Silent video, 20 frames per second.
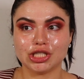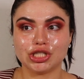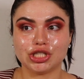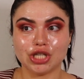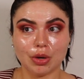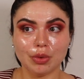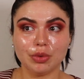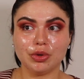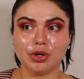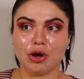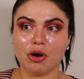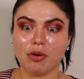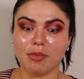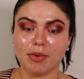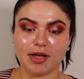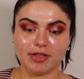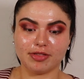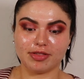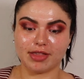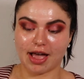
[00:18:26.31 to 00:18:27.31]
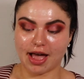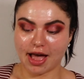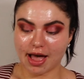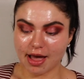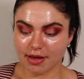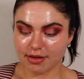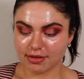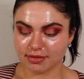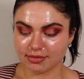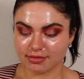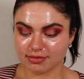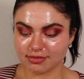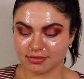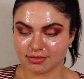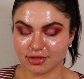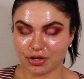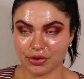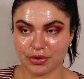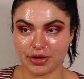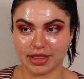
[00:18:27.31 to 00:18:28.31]
don't know about that.
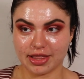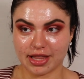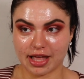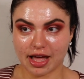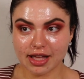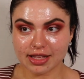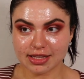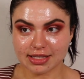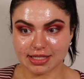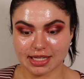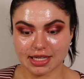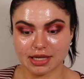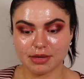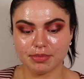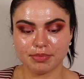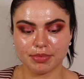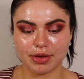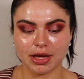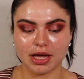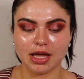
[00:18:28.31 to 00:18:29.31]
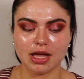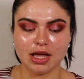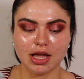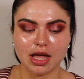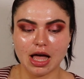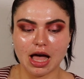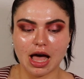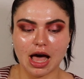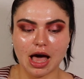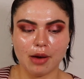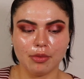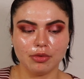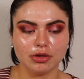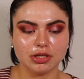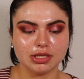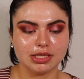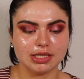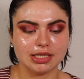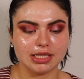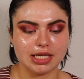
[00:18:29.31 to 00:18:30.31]
Going that deep, but I
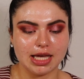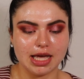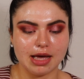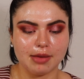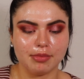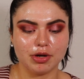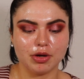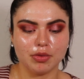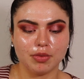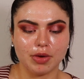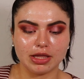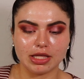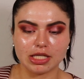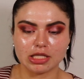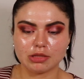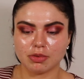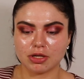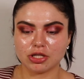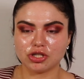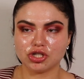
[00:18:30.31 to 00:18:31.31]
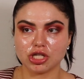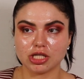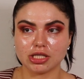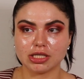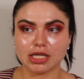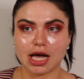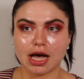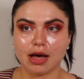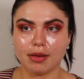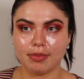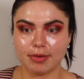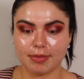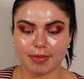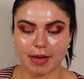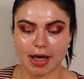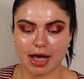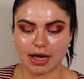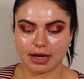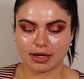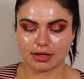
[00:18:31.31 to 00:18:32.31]
will see. I'm gonna wet the sponges. I'll be
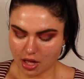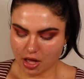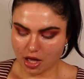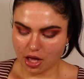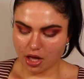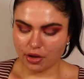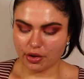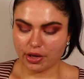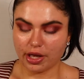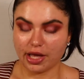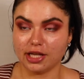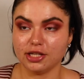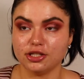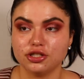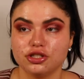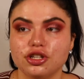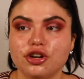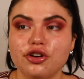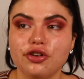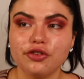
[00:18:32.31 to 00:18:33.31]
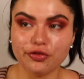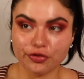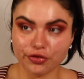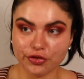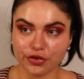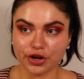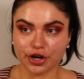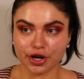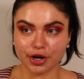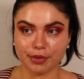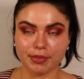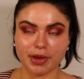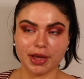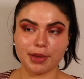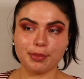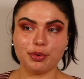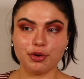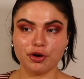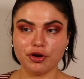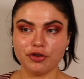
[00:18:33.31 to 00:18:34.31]
back. Okay, so for my
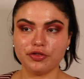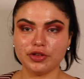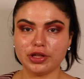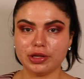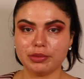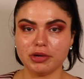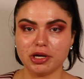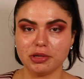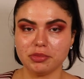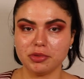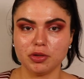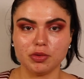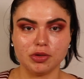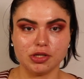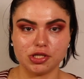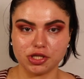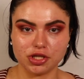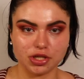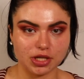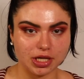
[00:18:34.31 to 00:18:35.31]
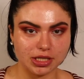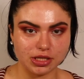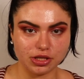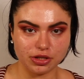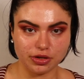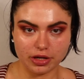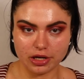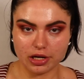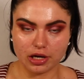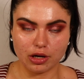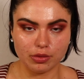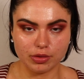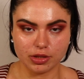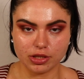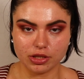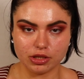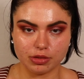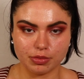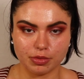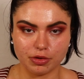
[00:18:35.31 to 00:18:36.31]
pore filling primer, which you guys know I
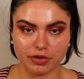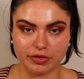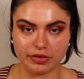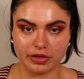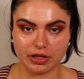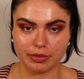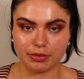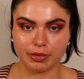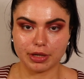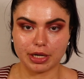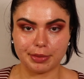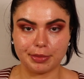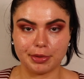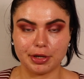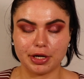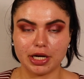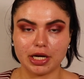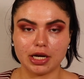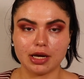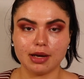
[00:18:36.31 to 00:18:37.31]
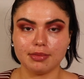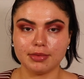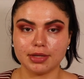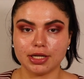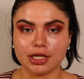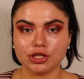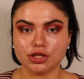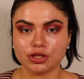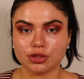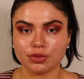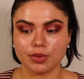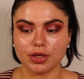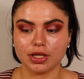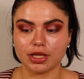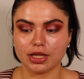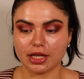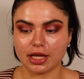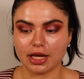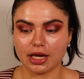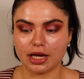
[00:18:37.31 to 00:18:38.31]
always use a pore filling primer in combination
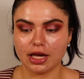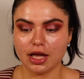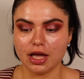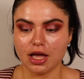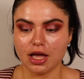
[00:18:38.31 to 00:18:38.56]
with like